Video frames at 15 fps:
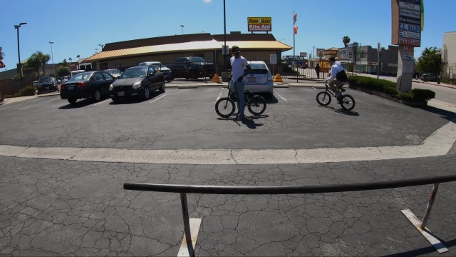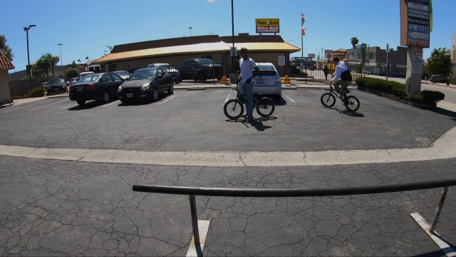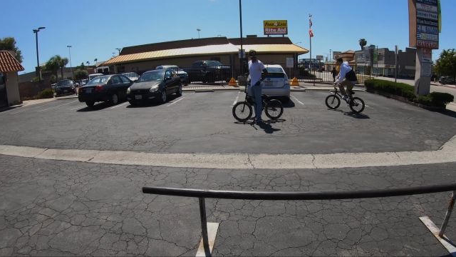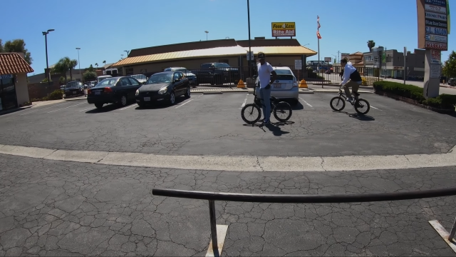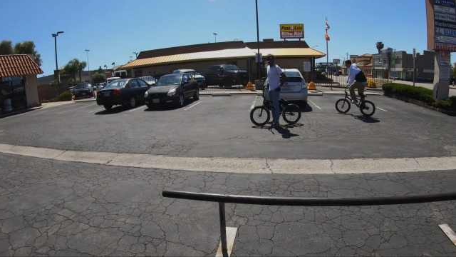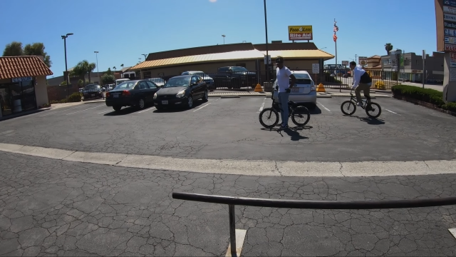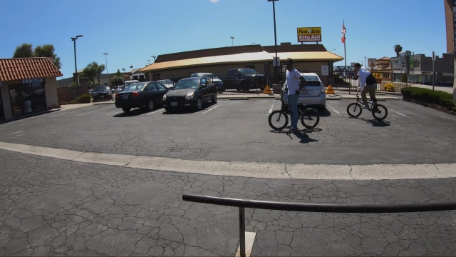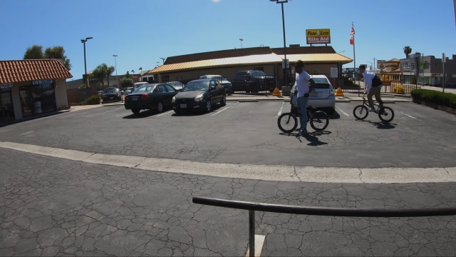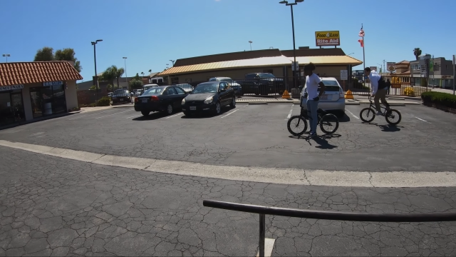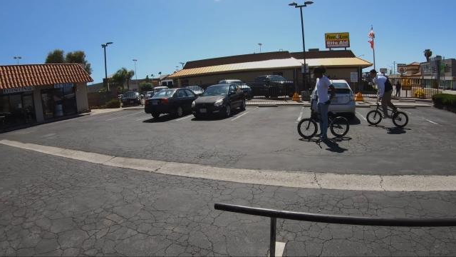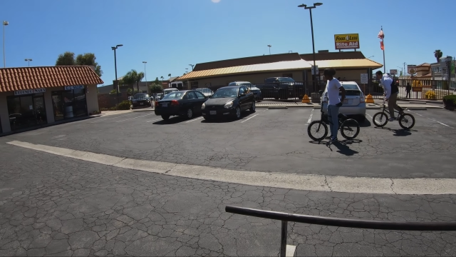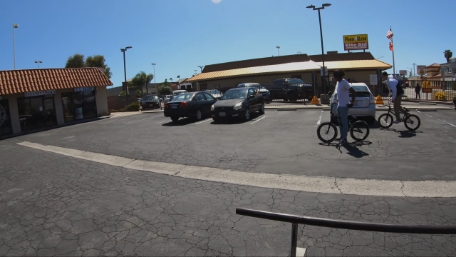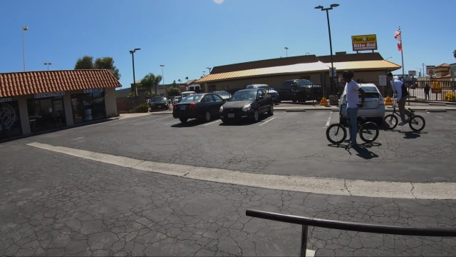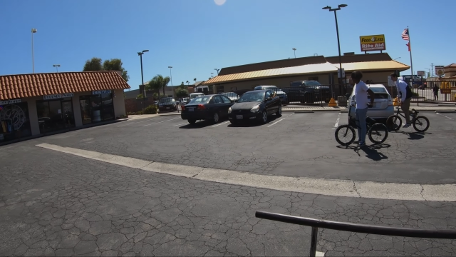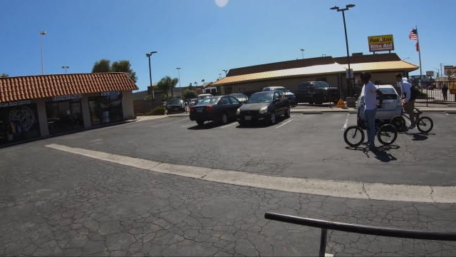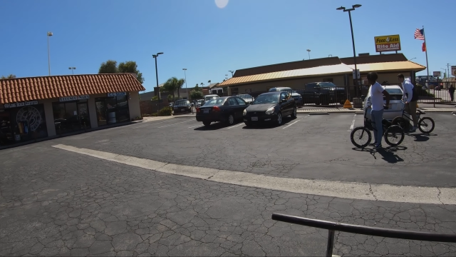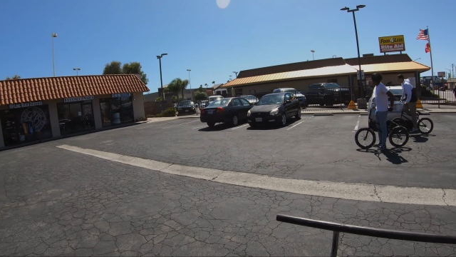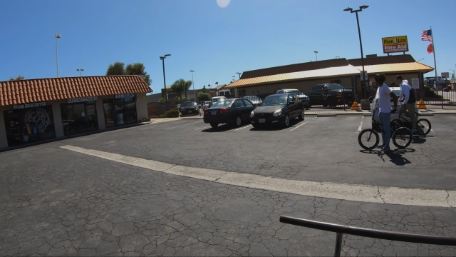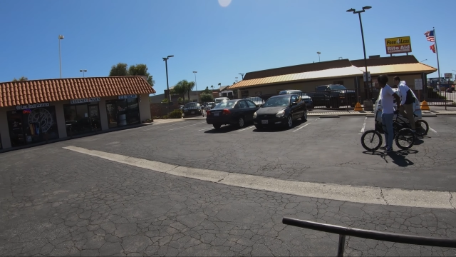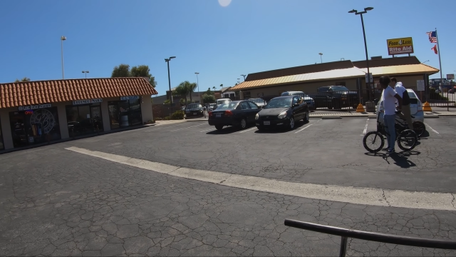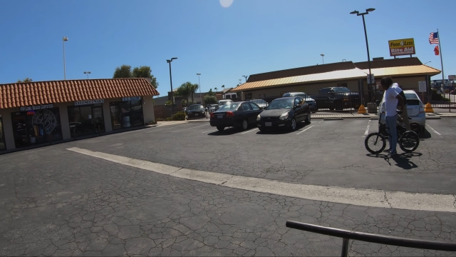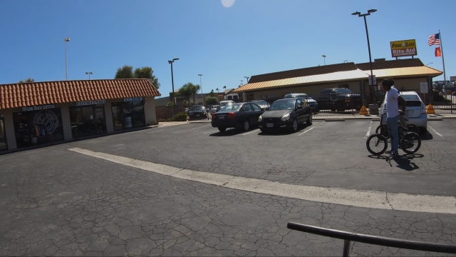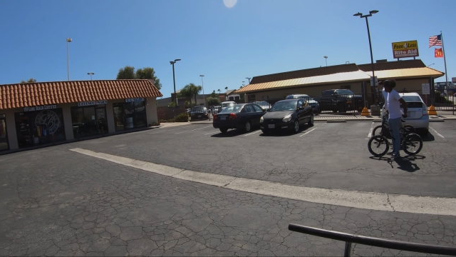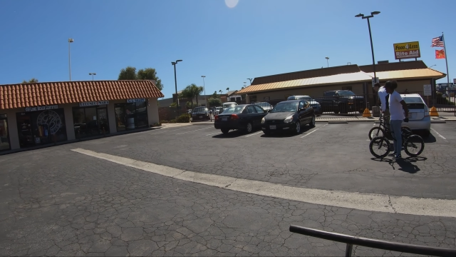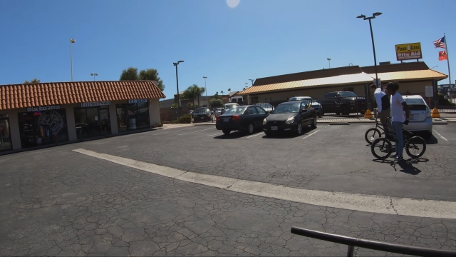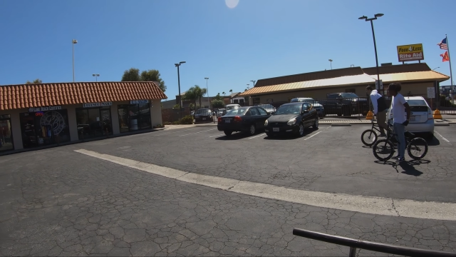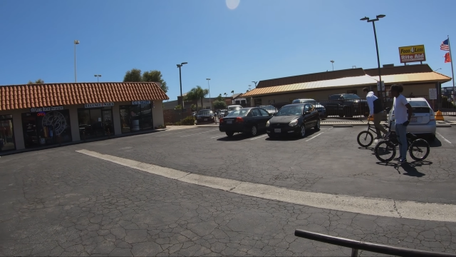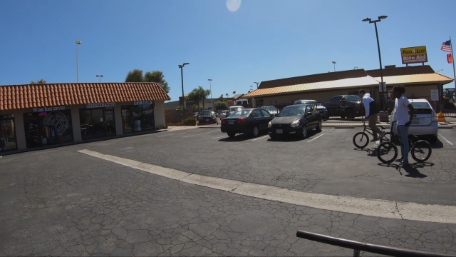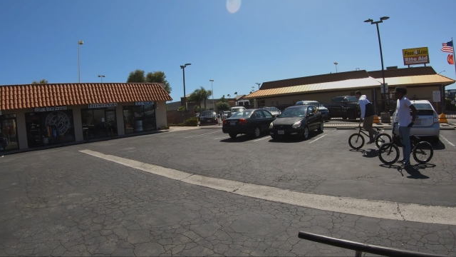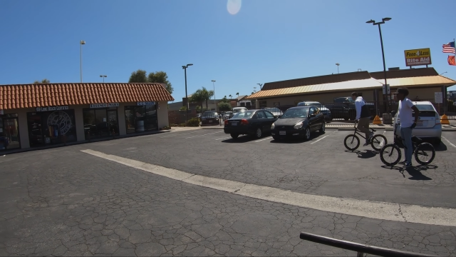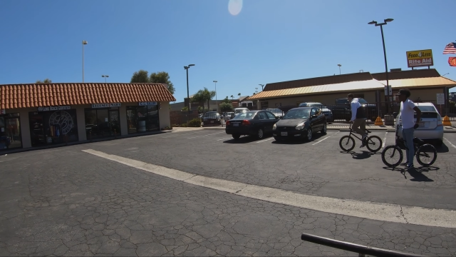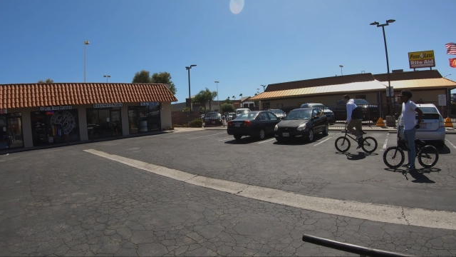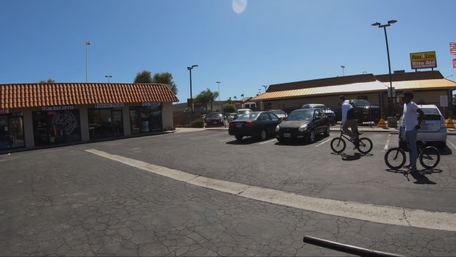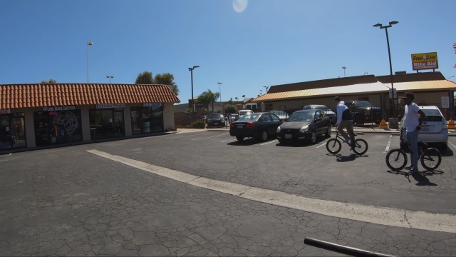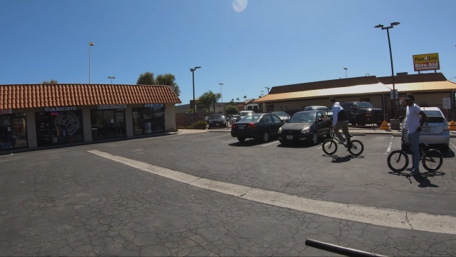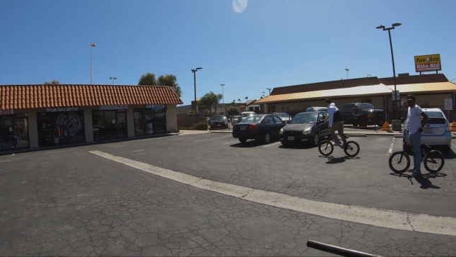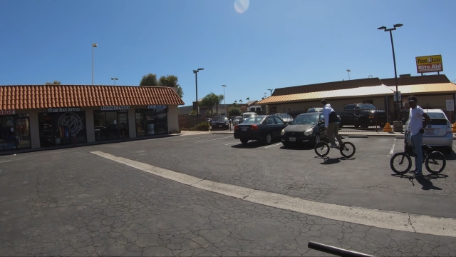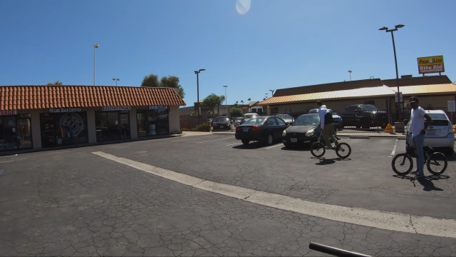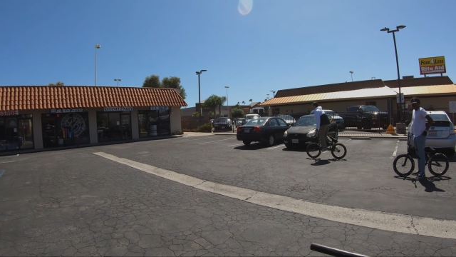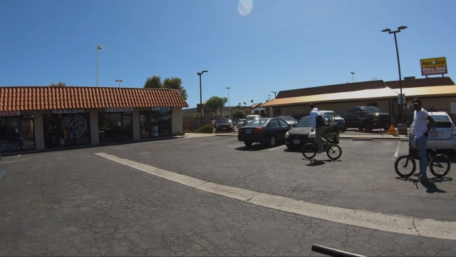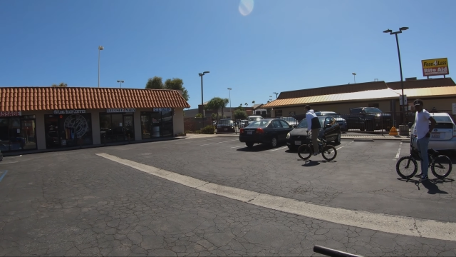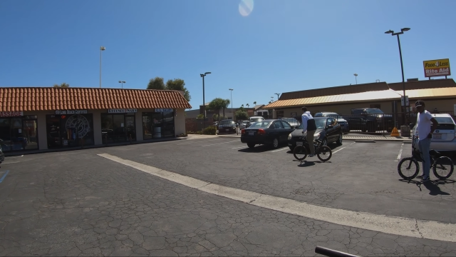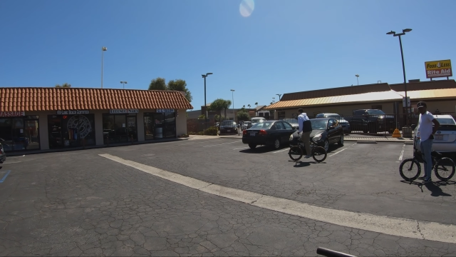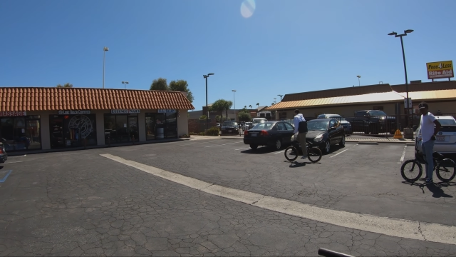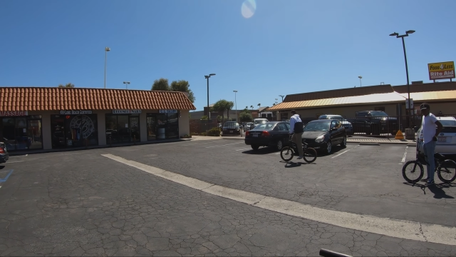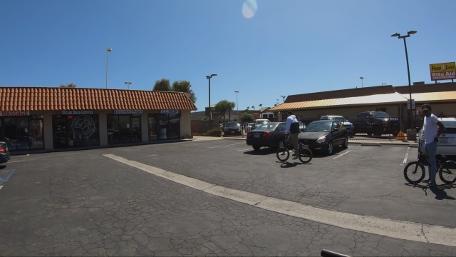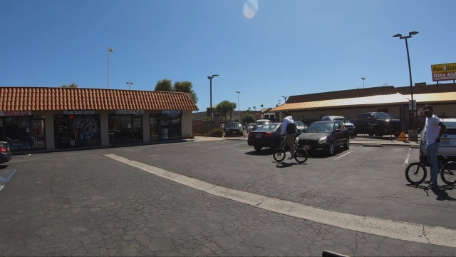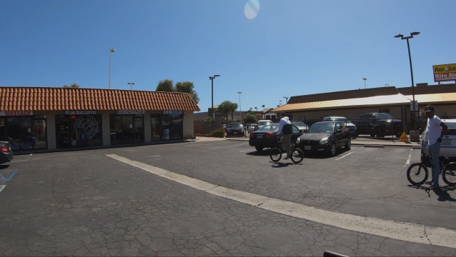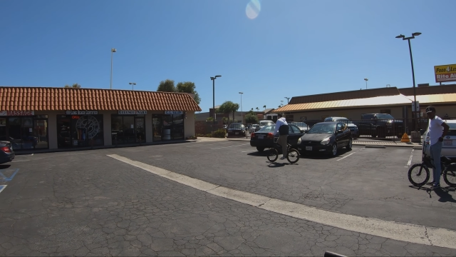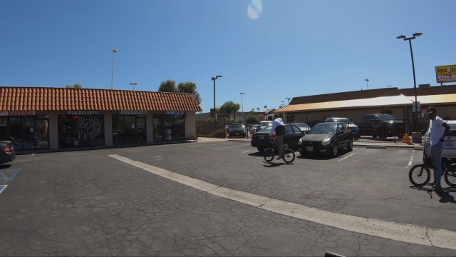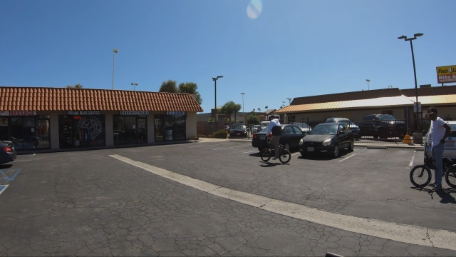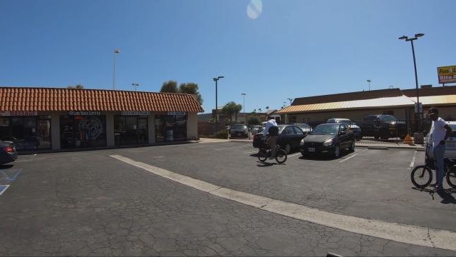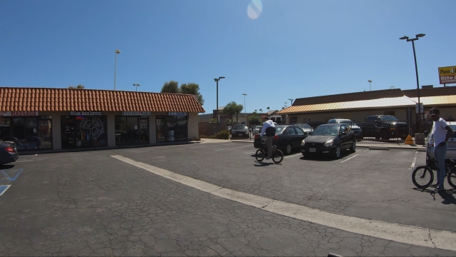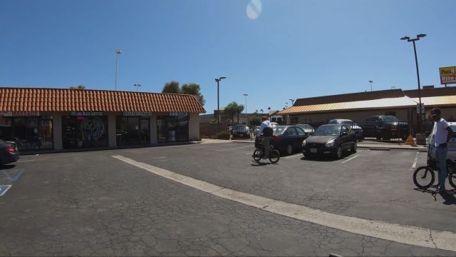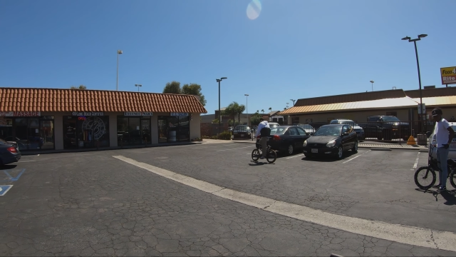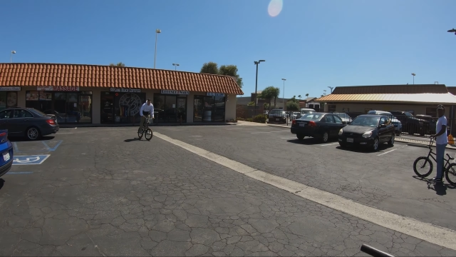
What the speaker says: (no speaker visible)